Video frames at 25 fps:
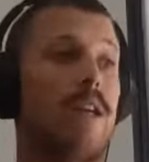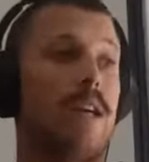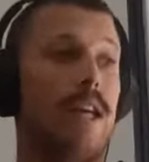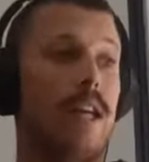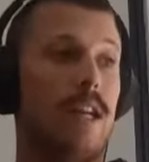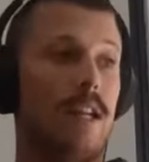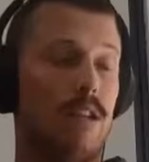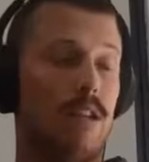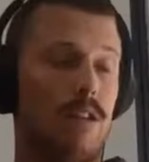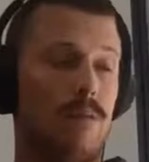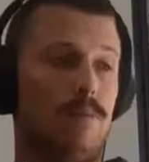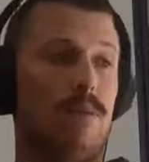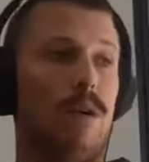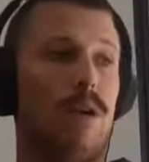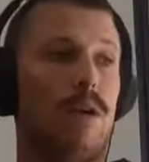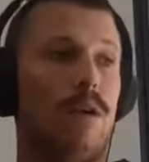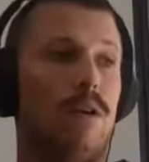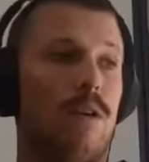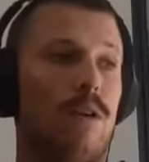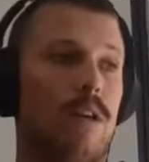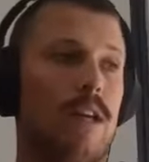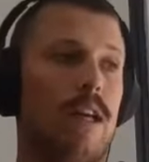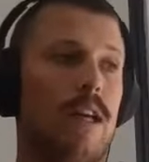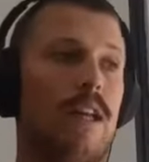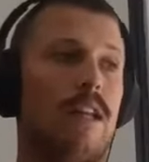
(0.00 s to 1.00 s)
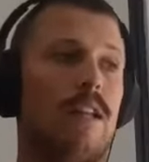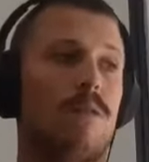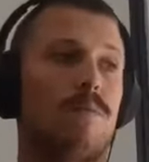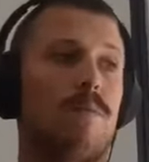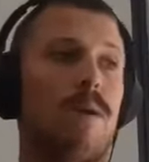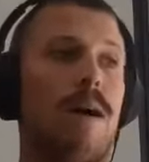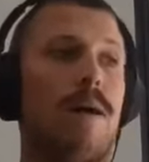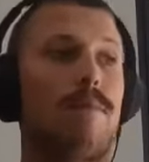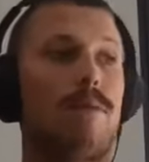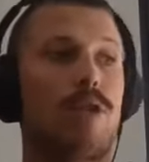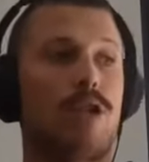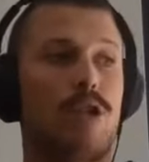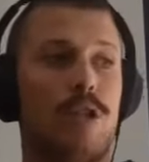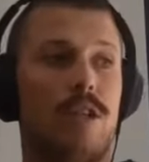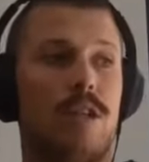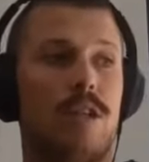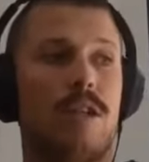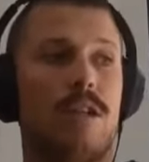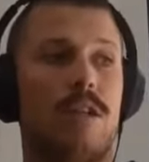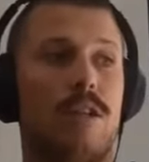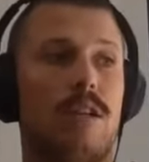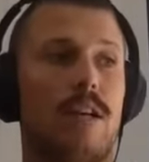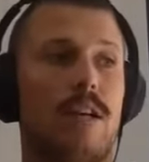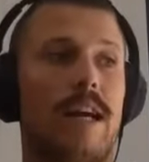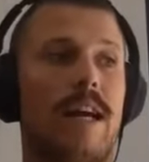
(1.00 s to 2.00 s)
getting this
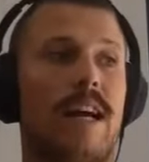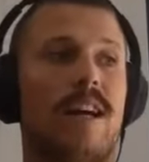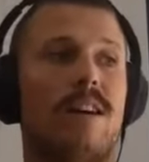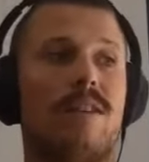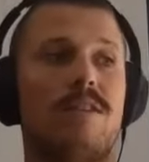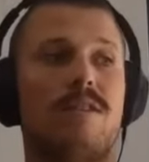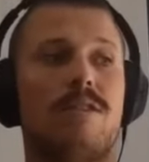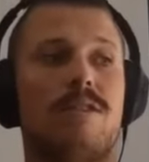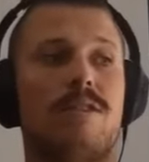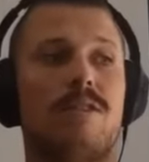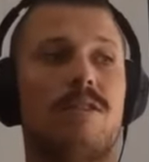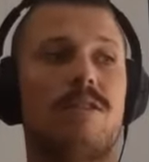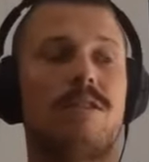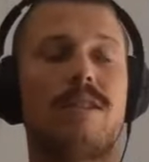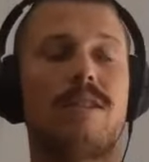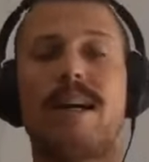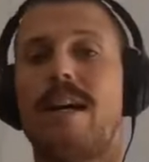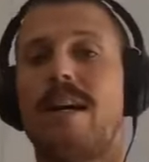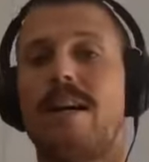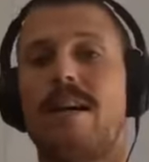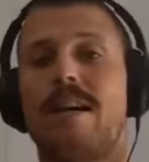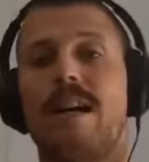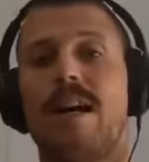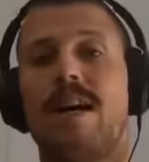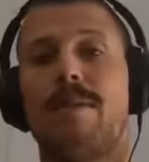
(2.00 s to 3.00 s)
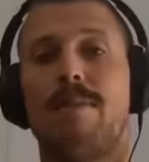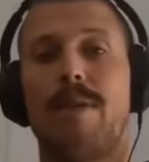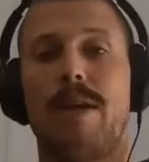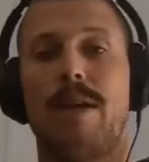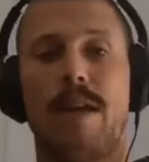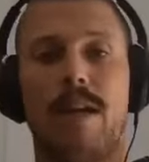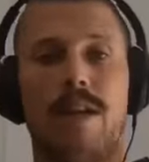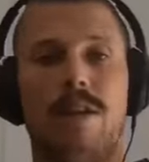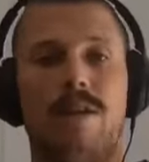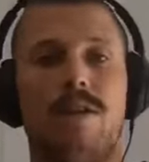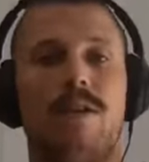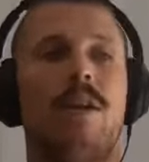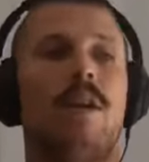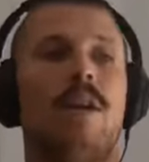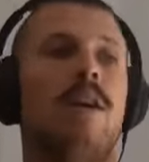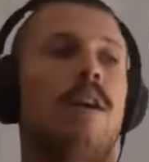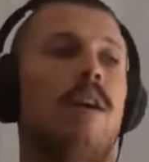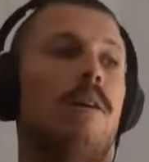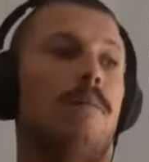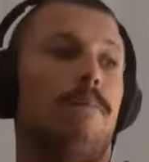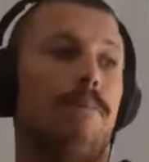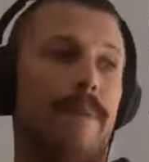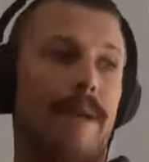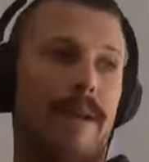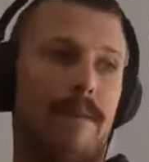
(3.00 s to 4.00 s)
publishing house started up and
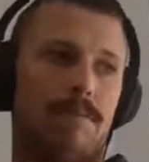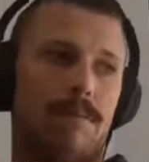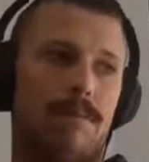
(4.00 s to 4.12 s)
being